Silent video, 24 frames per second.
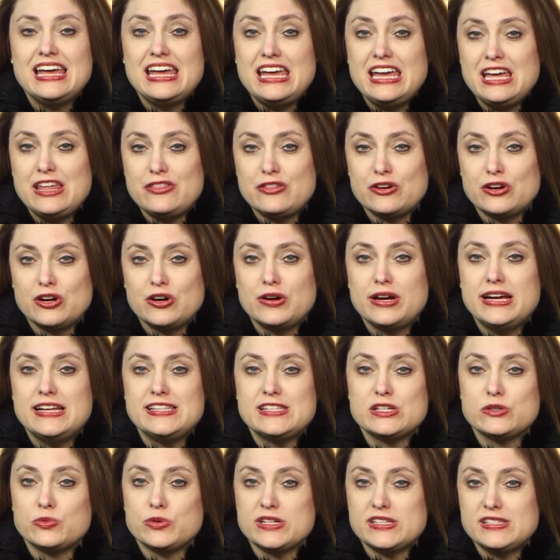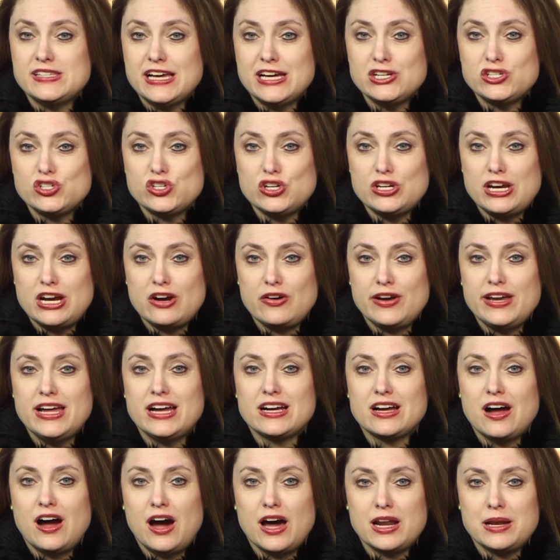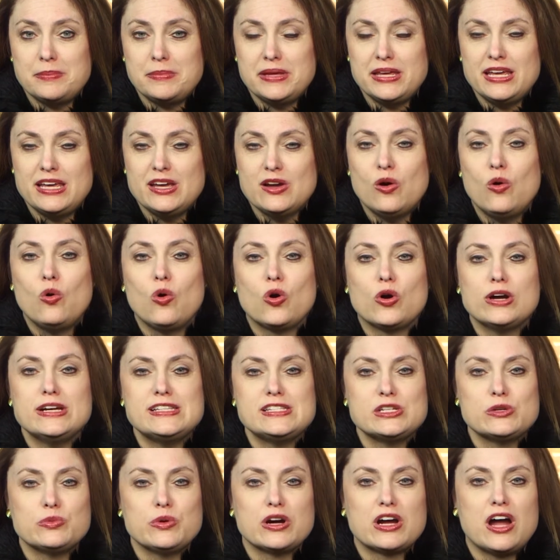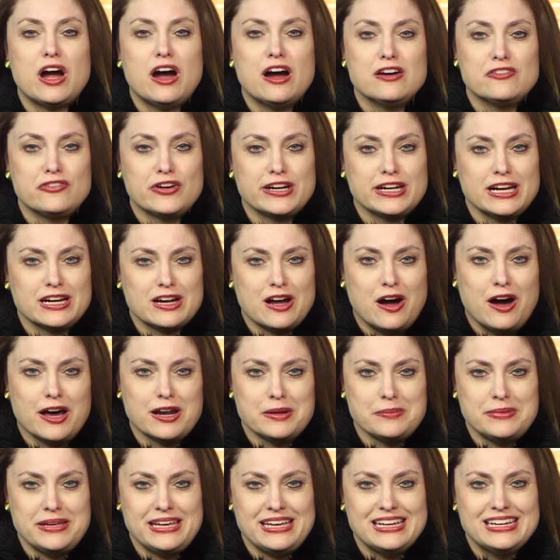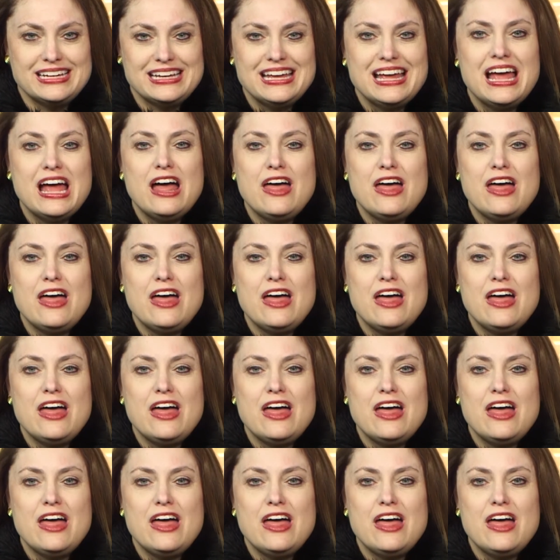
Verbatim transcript: Either it's a recessionary economy or it's a recovering economy.